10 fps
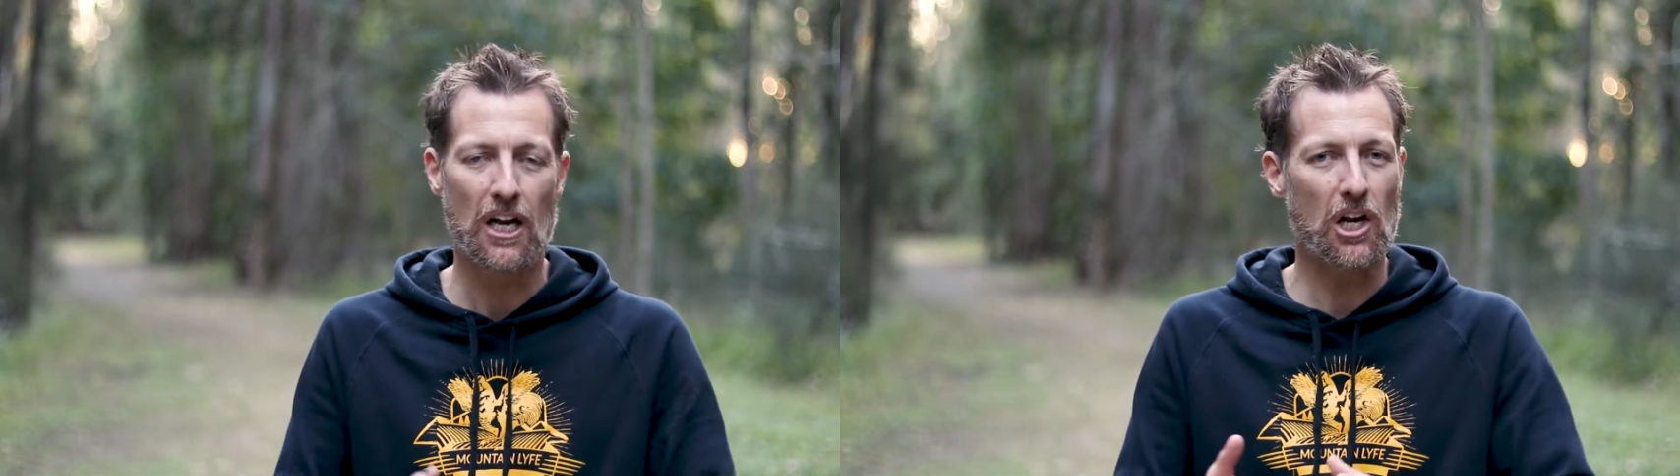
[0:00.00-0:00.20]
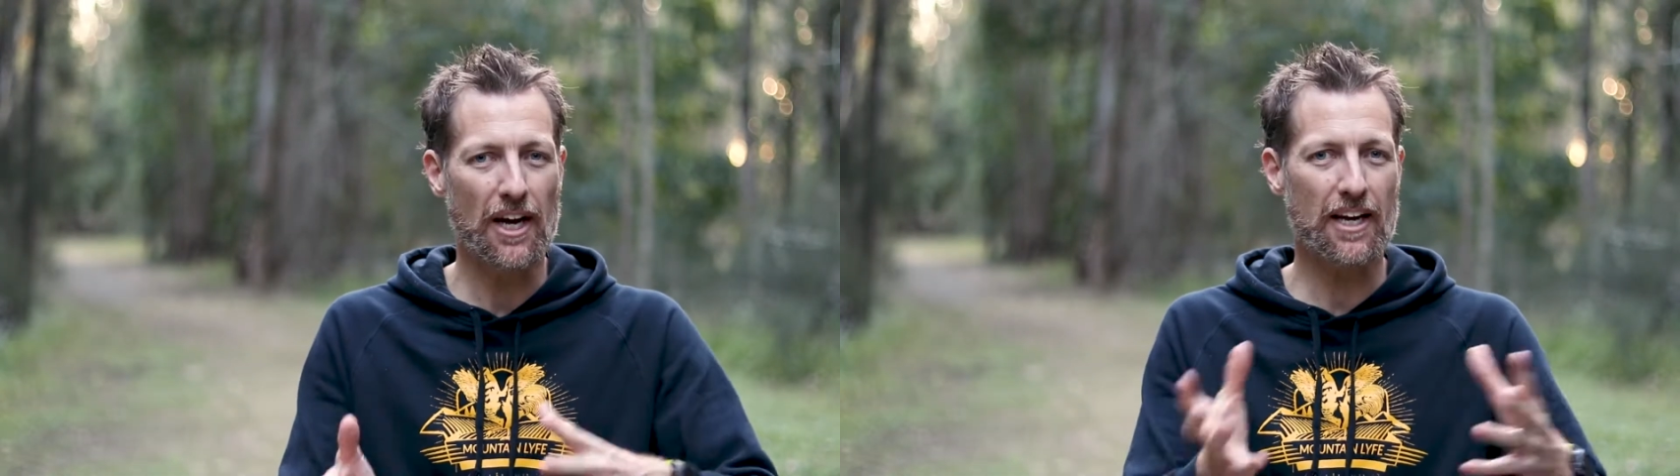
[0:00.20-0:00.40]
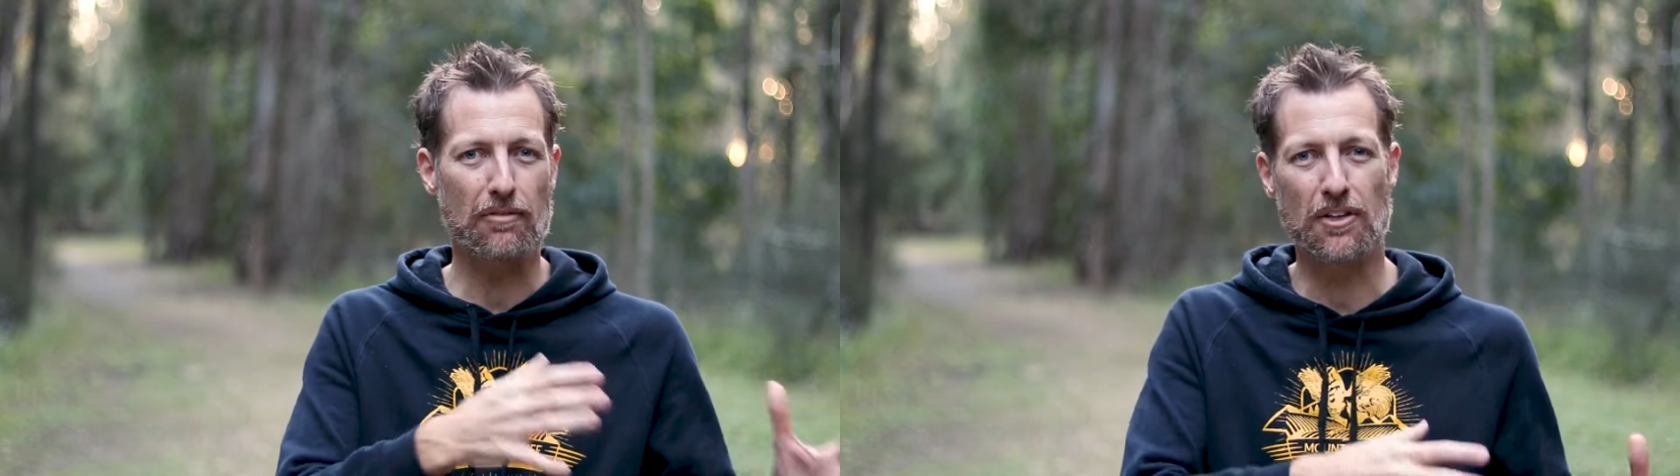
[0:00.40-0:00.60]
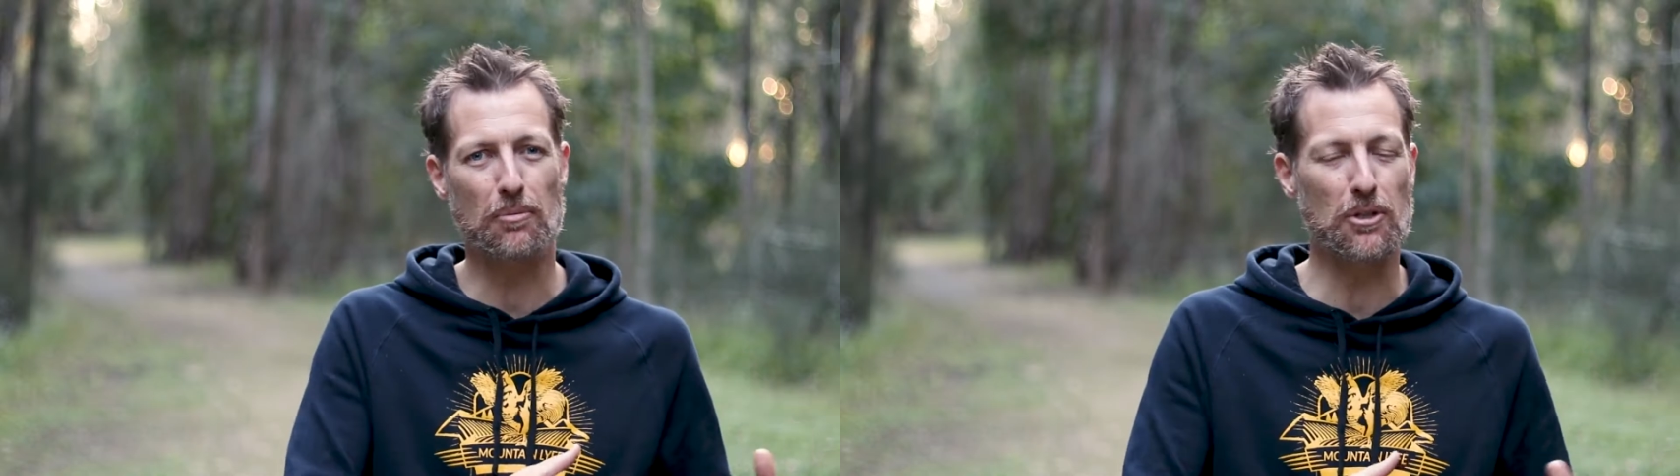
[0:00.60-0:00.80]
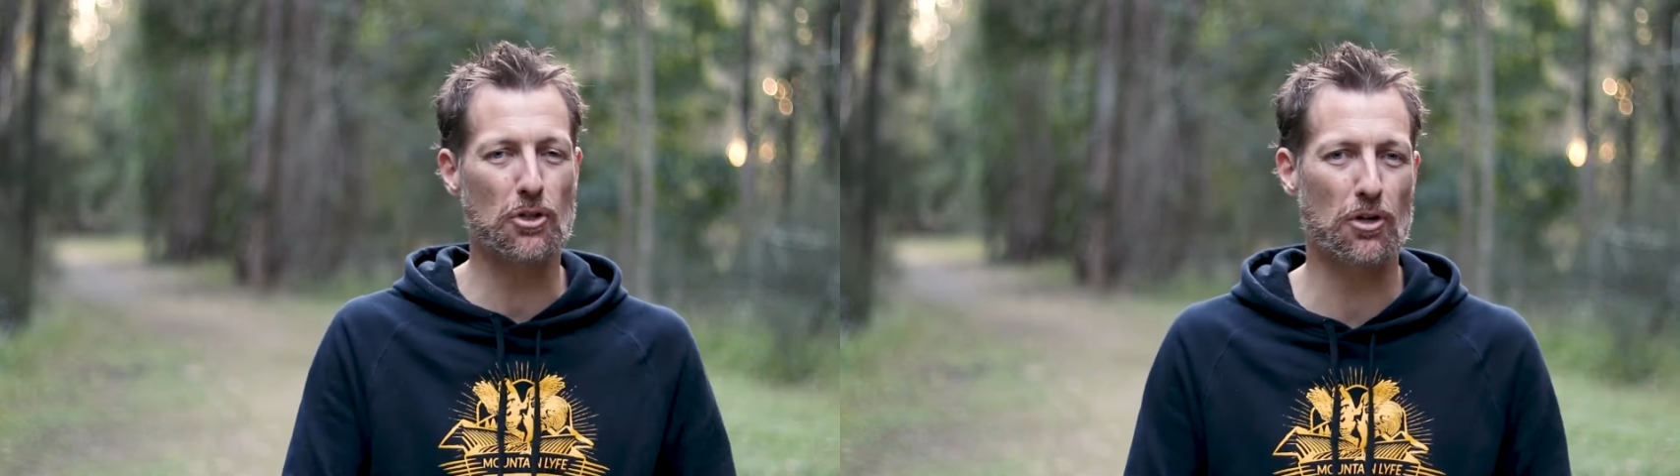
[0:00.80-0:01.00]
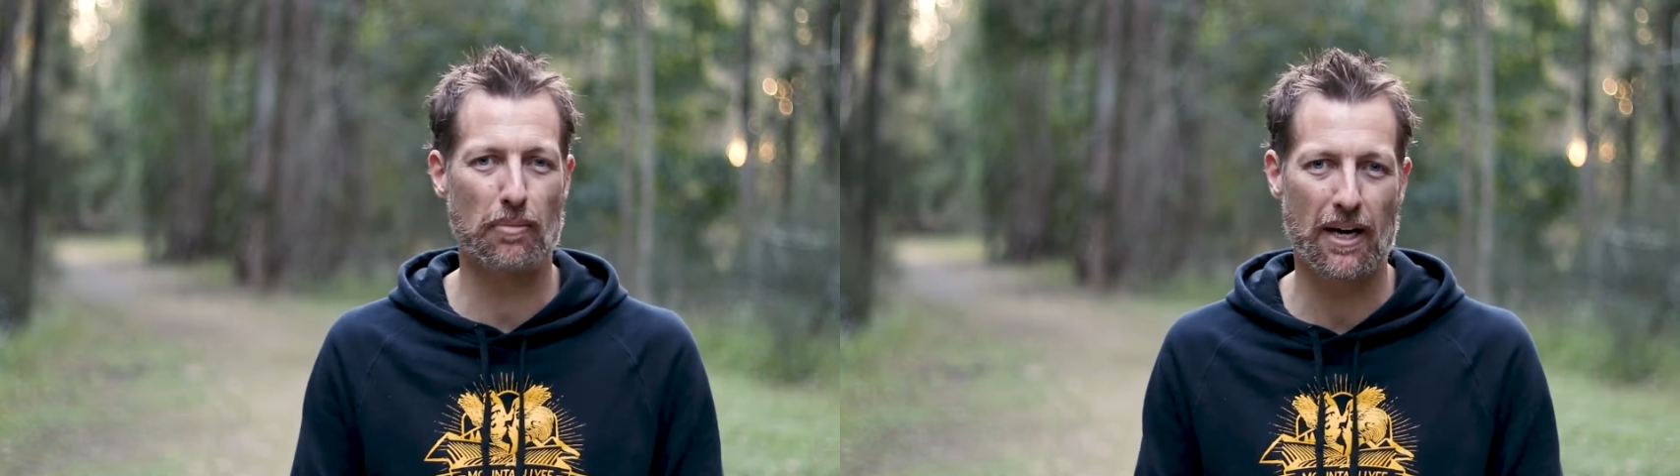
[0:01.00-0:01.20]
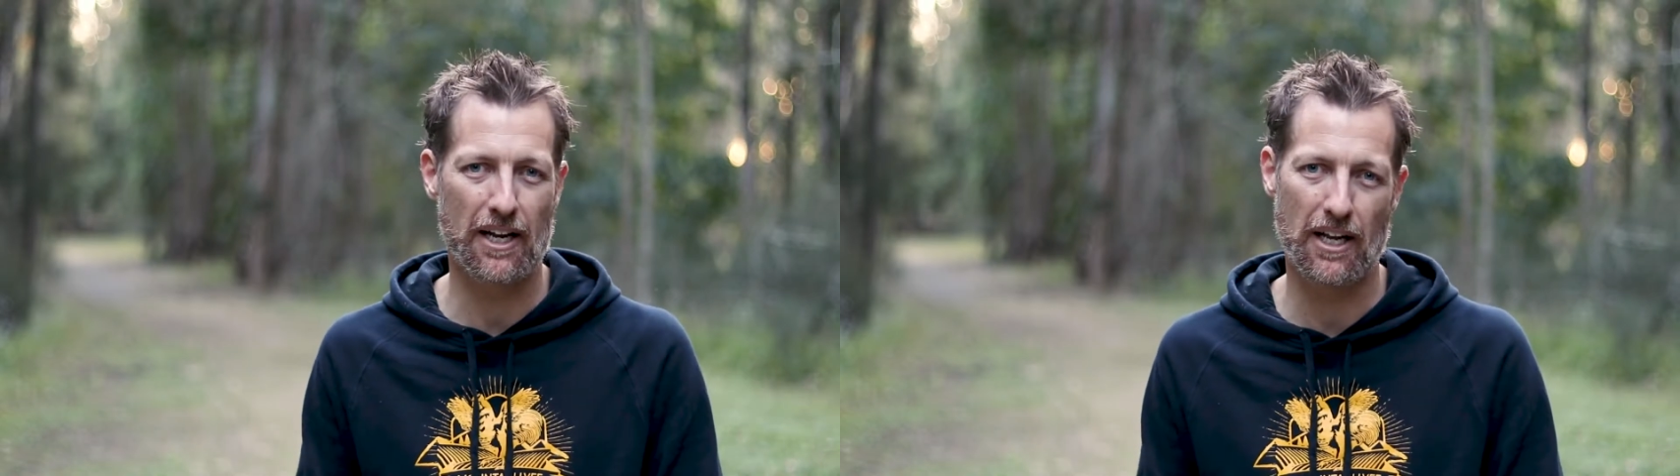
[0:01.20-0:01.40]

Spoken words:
Like everything we talk about